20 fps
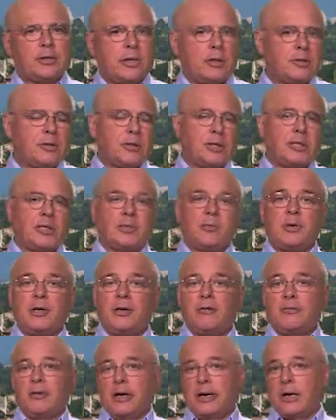turns out to be
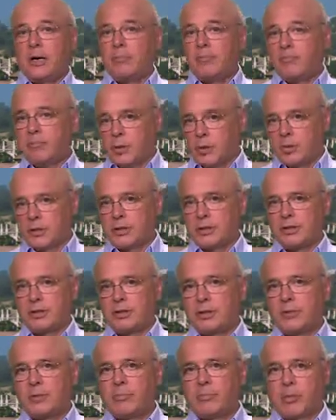a very
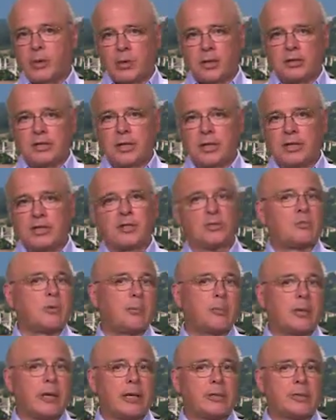important process from
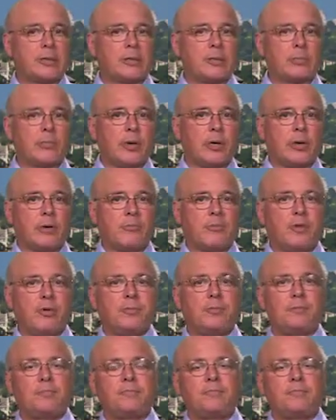a practical point of view.